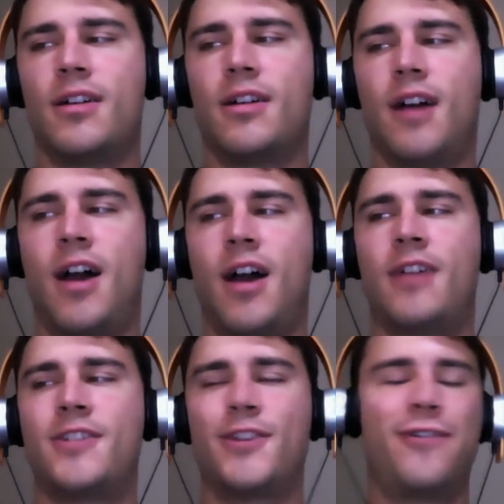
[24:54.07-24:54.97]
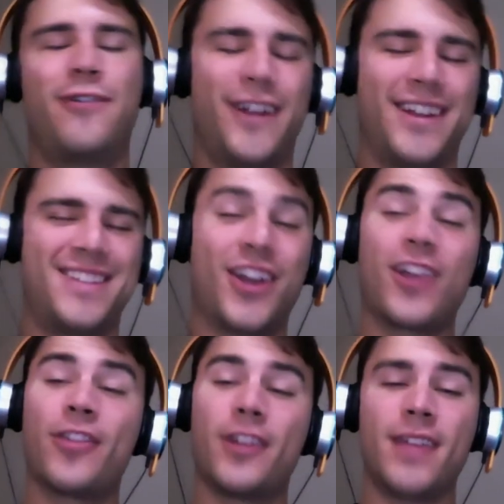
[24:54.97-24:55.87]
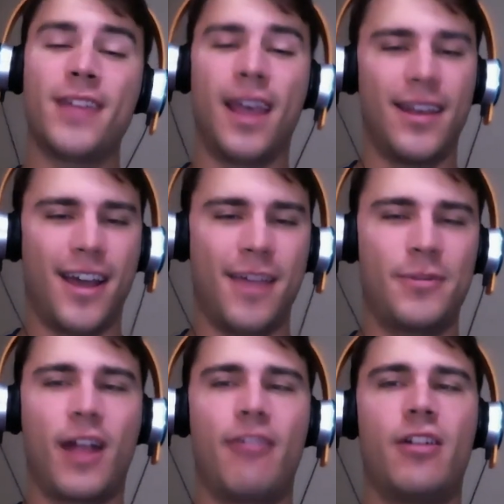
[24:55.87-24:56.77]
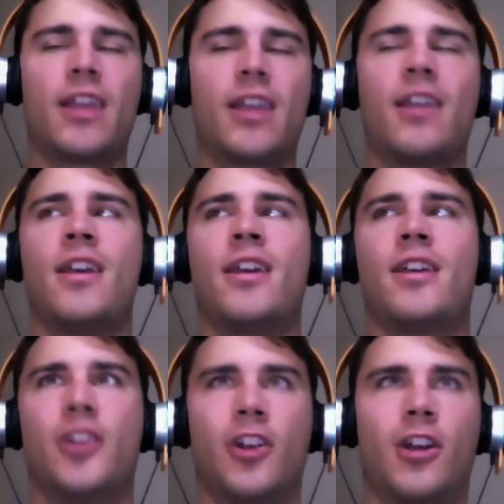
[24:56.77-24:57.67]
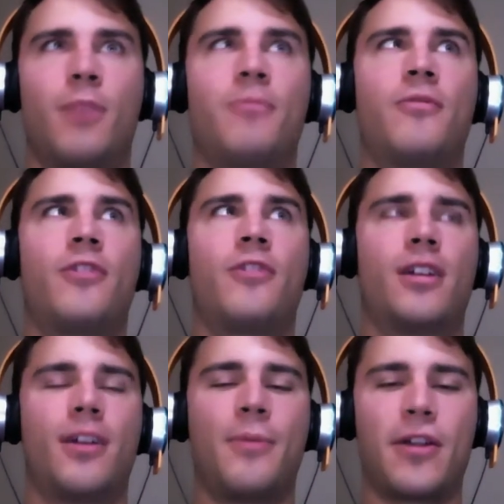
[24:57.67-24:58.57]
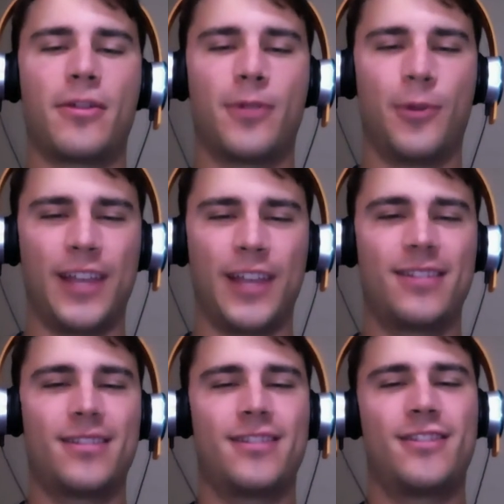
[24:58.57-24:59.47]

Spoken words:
So for starting on Thursday, I am traveling Europe for about 3 weeks,